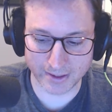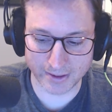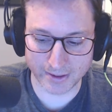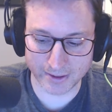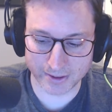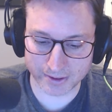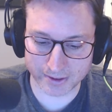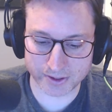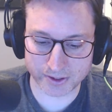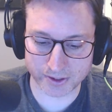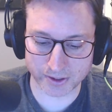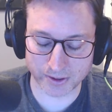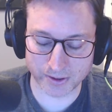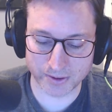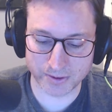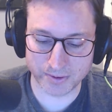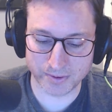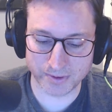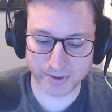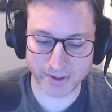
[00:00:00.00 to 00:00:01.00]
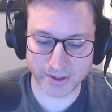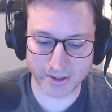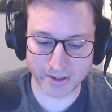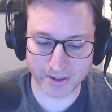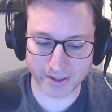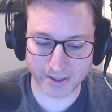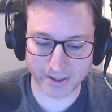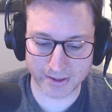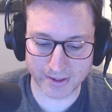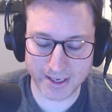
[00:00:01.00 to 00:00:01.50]
So
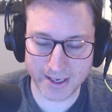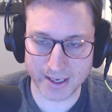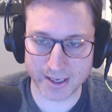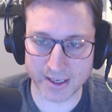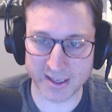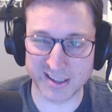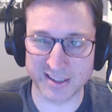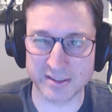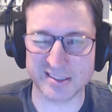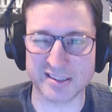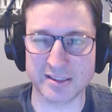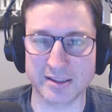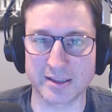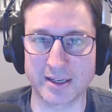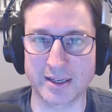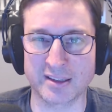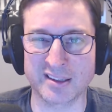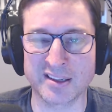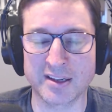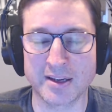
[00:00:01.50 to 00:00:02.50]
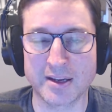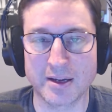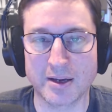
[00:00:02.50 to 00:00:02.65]
the thing is, like,